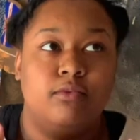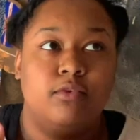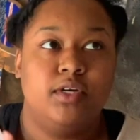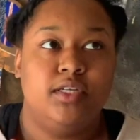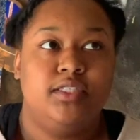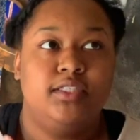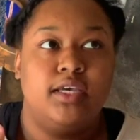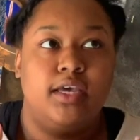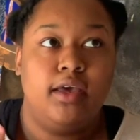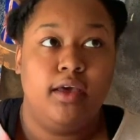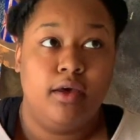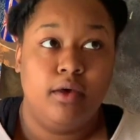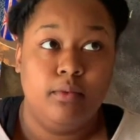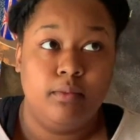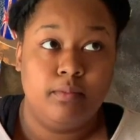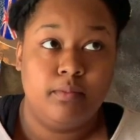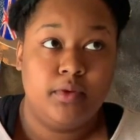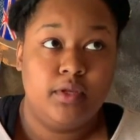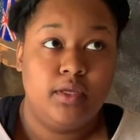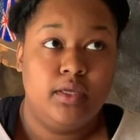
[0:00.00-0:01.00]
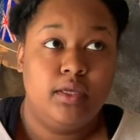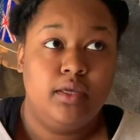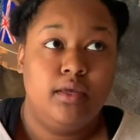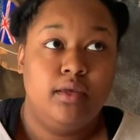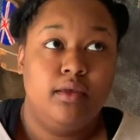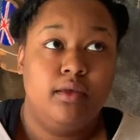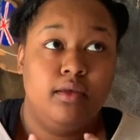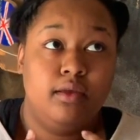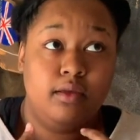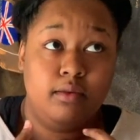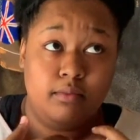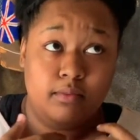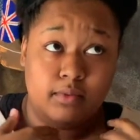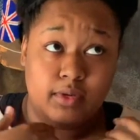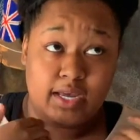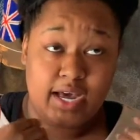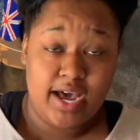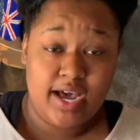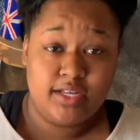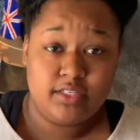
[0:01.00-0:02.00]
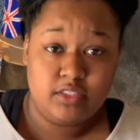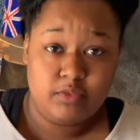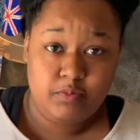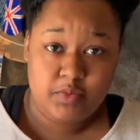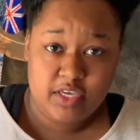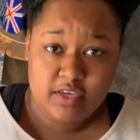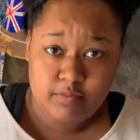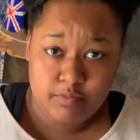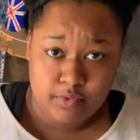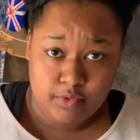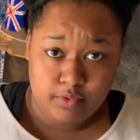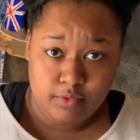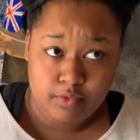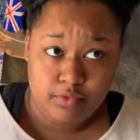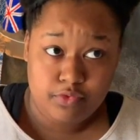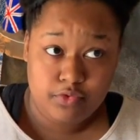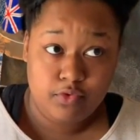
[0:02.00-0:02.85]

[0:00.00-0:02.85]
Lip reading: want to help God's people